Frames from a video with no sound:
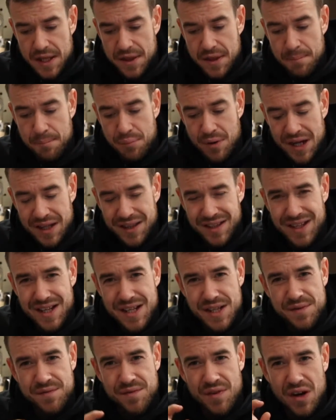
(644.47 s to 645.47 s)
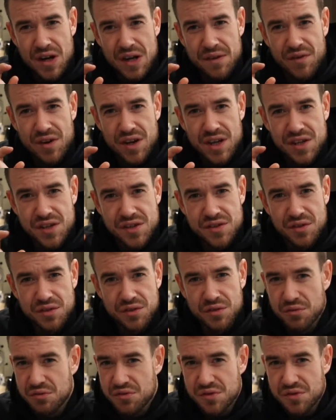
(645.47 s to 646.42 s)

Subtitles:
the branding is very, very subtle.